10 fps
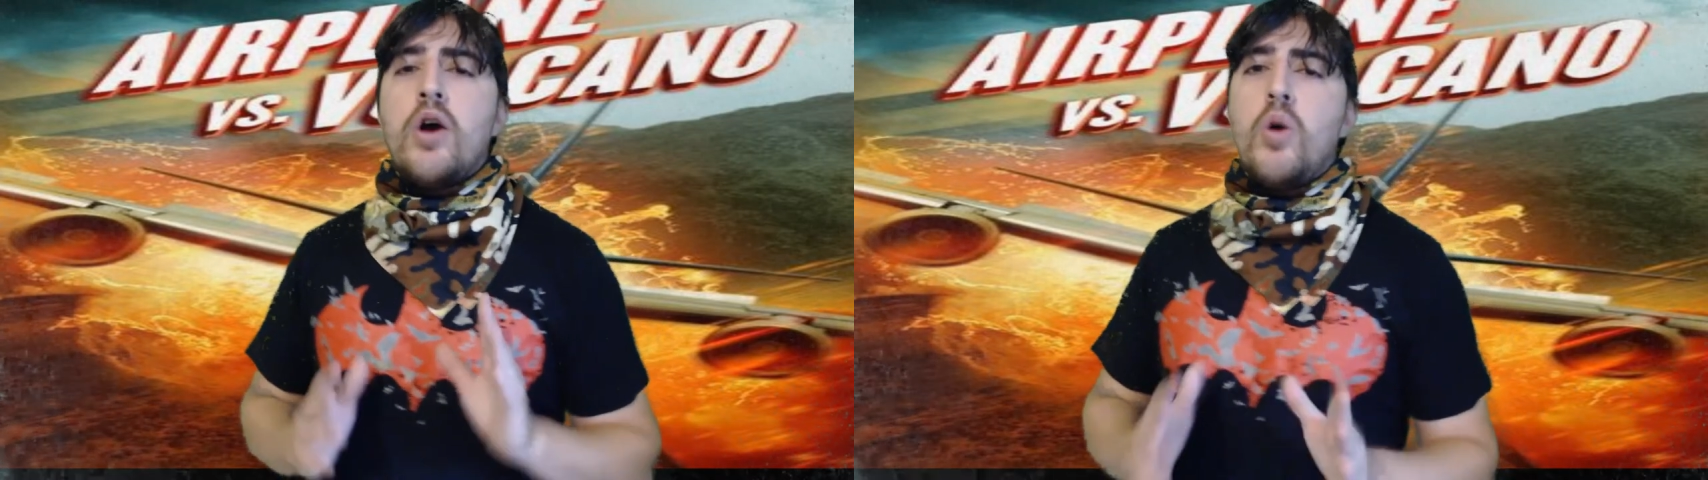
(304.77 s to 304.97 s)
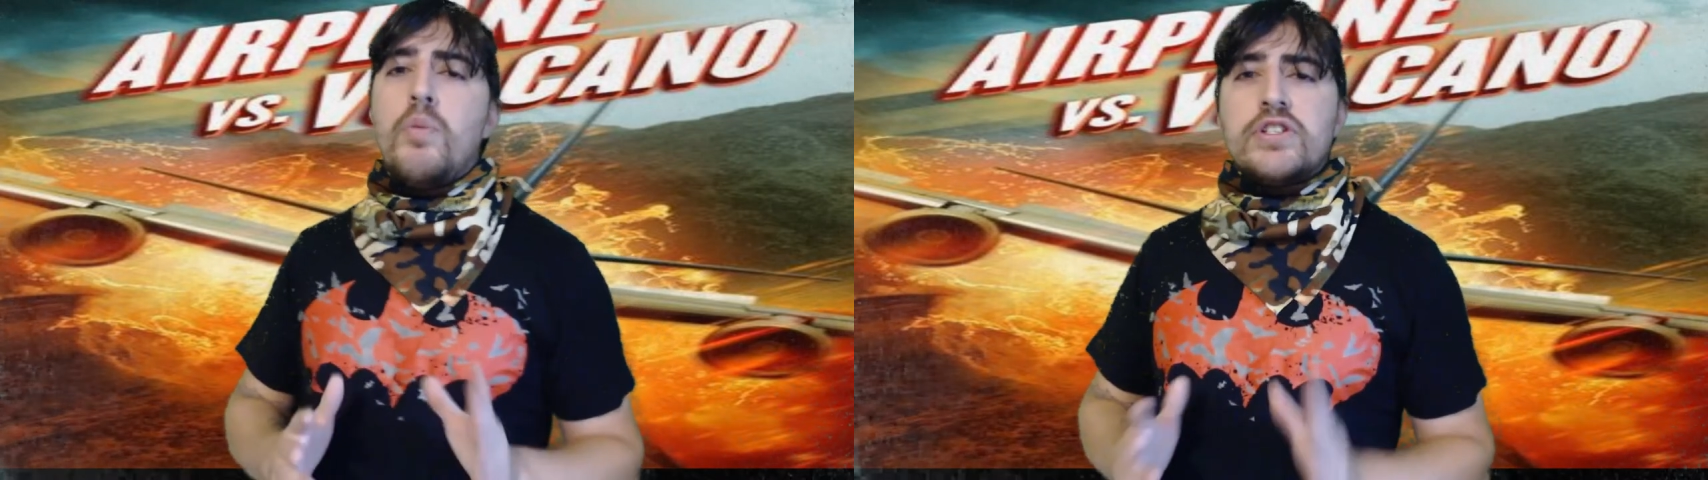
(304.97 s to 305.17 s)

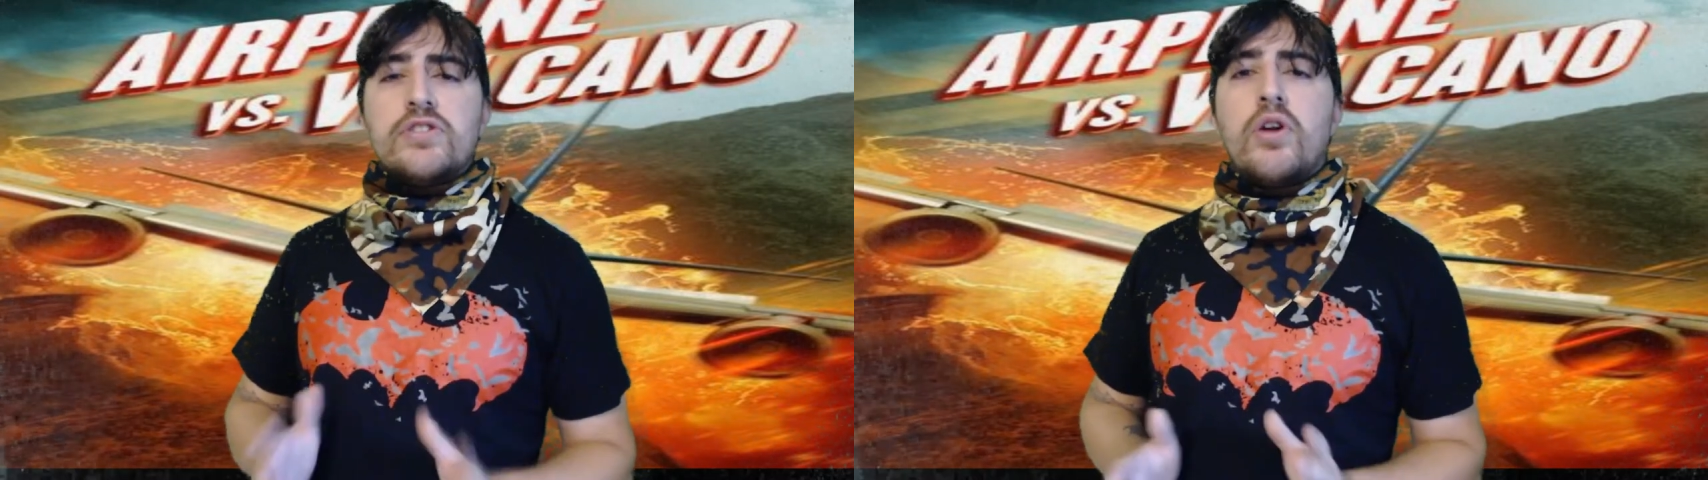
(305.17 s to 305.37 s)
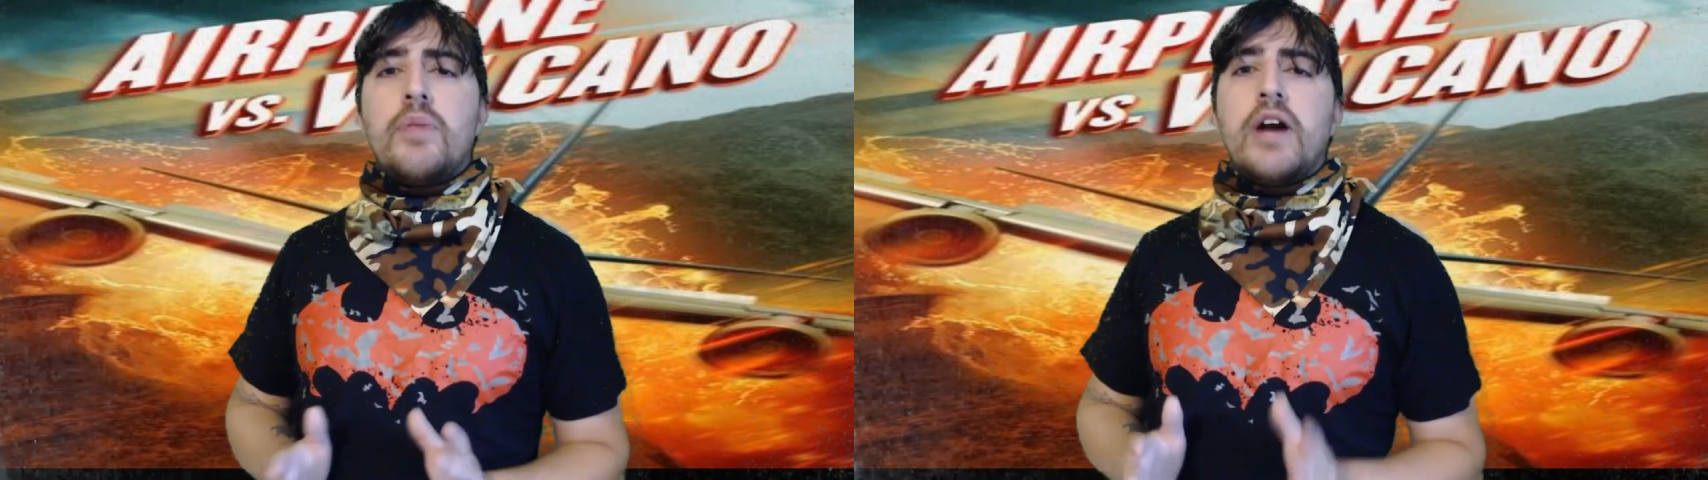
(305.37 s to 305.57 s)
I
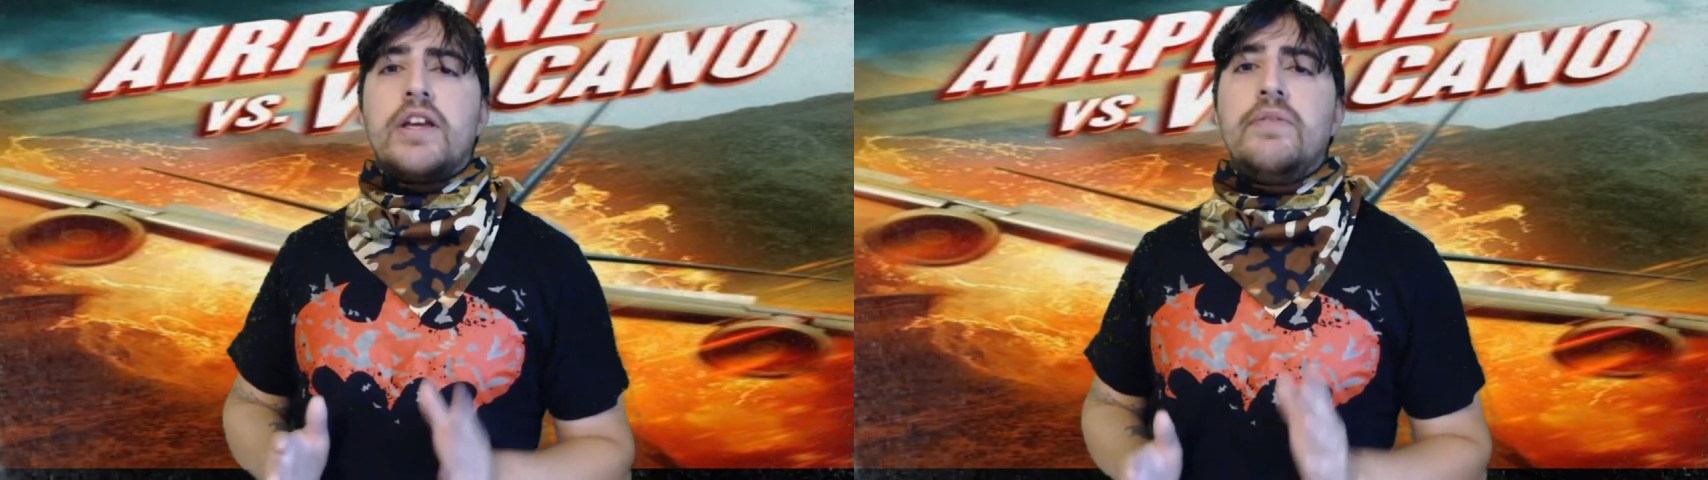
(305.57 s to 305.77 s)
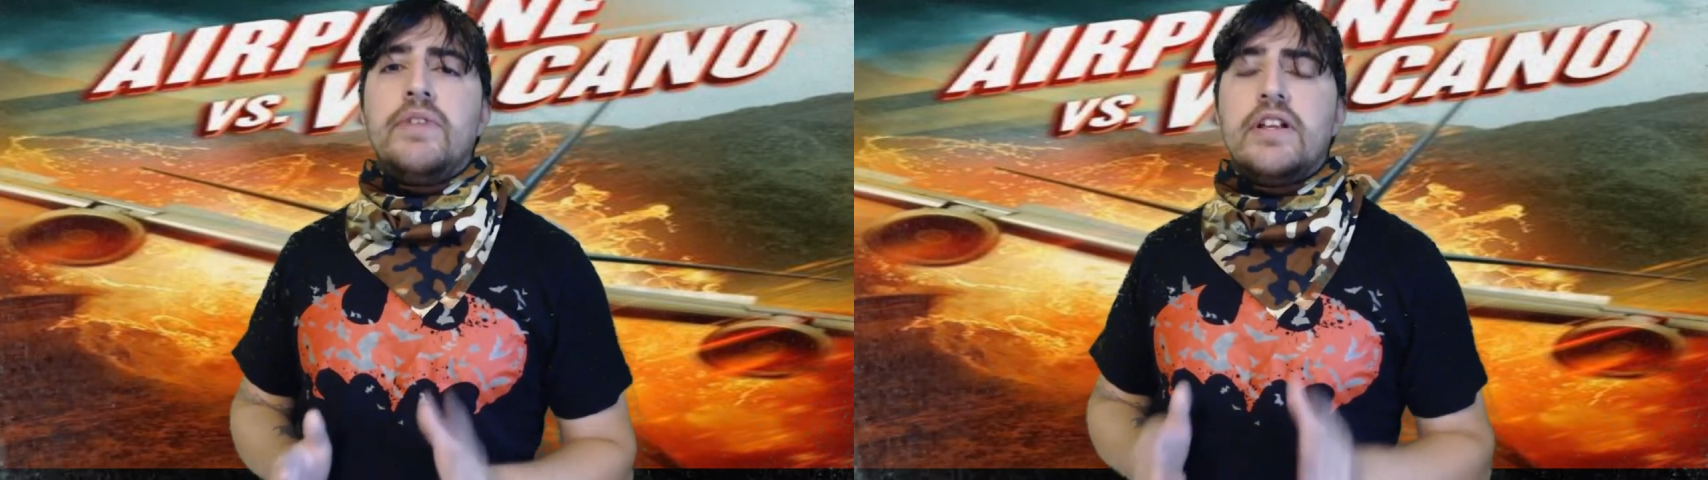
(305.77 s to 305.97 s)
almost thought
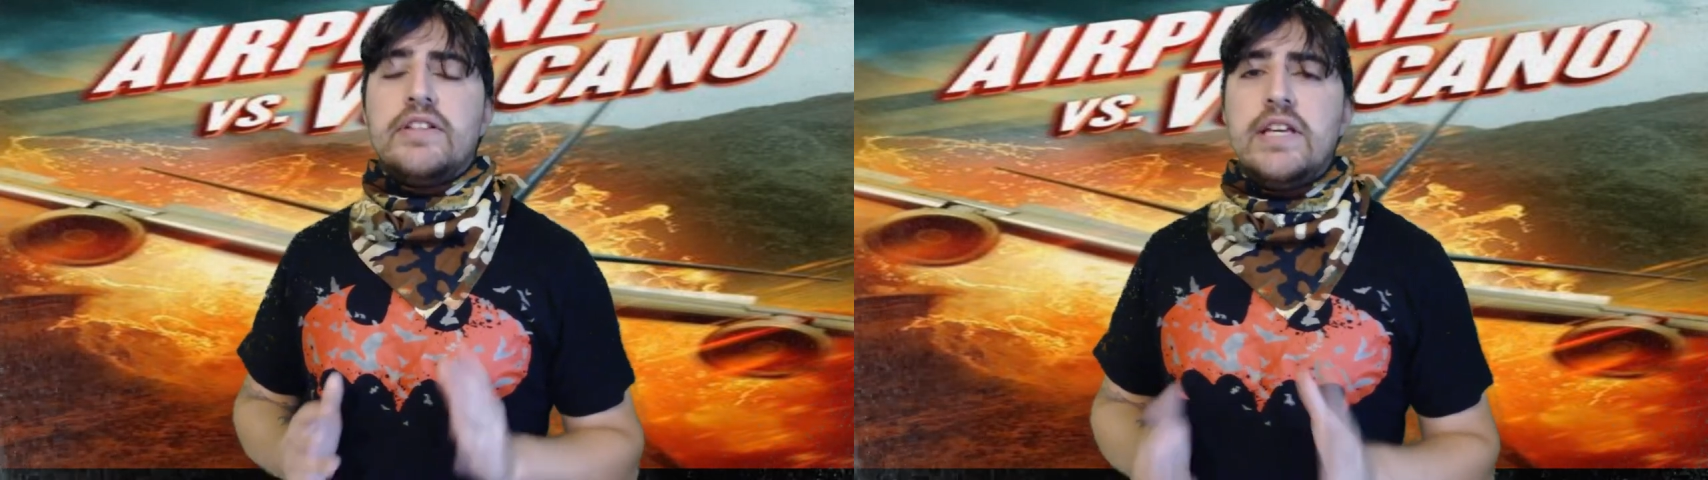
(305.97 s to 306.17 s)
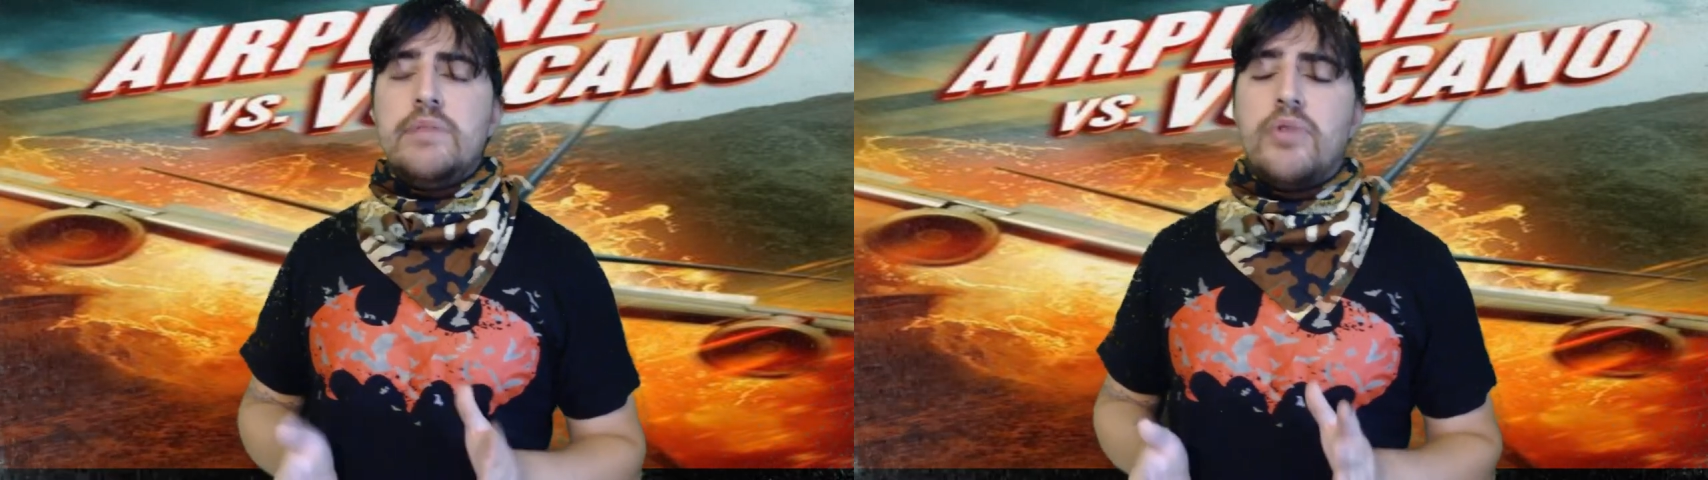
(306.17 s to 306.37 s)
about giving
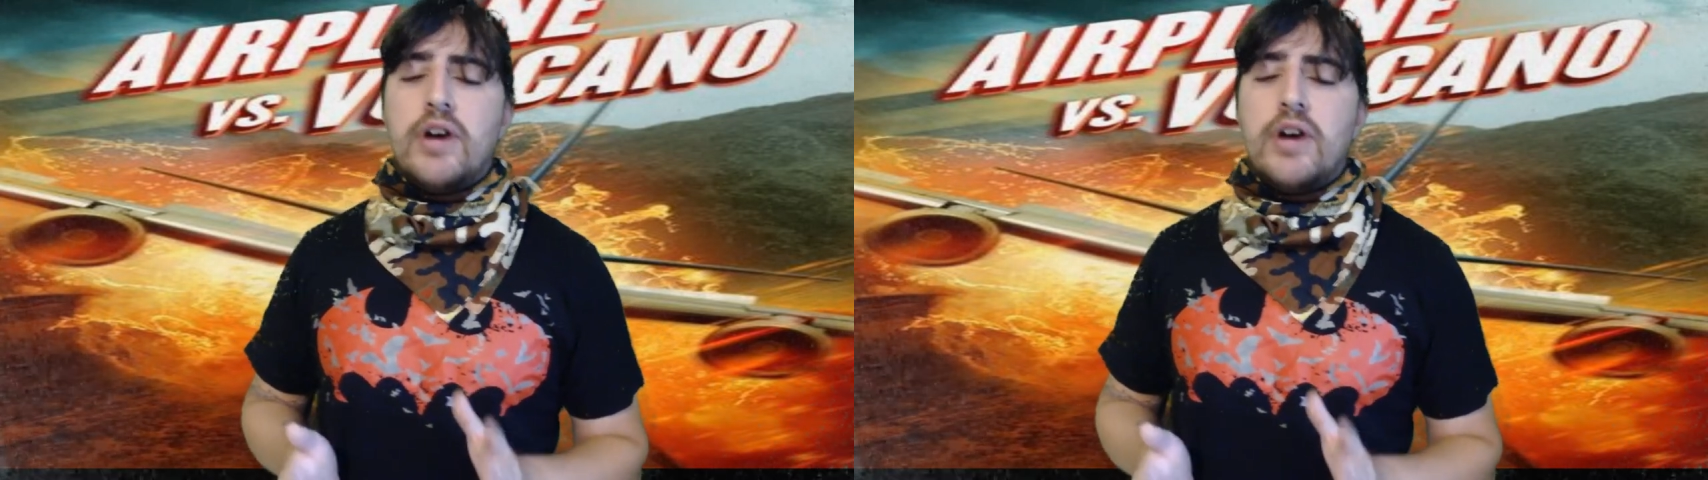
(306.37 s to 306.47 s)
it a D